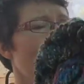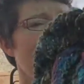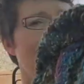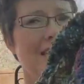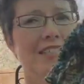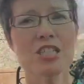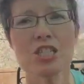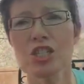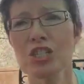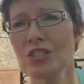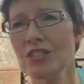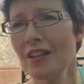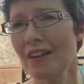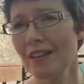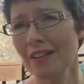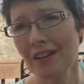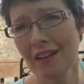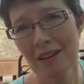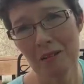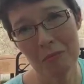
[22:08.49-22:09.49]
it's just
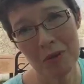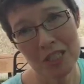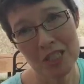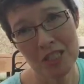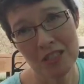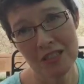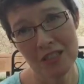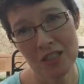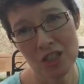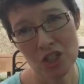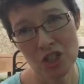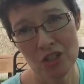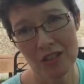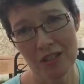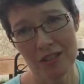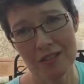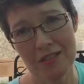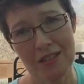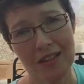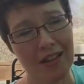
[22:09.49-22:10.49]
not getting much attention
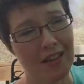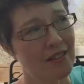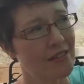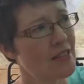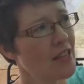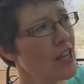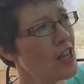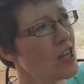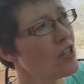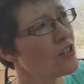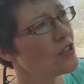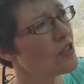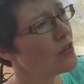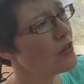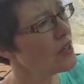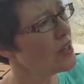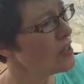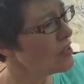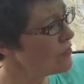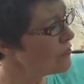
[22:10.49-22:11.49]
these days.
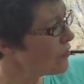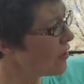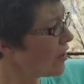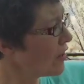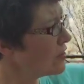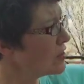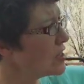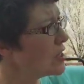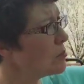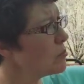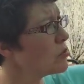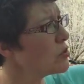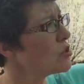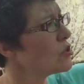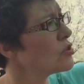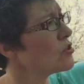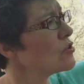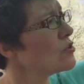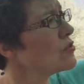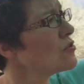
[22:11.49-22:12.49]
So if our
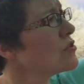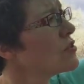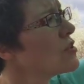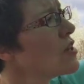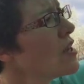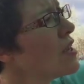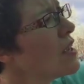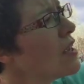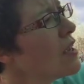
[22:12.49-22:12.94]
temperatures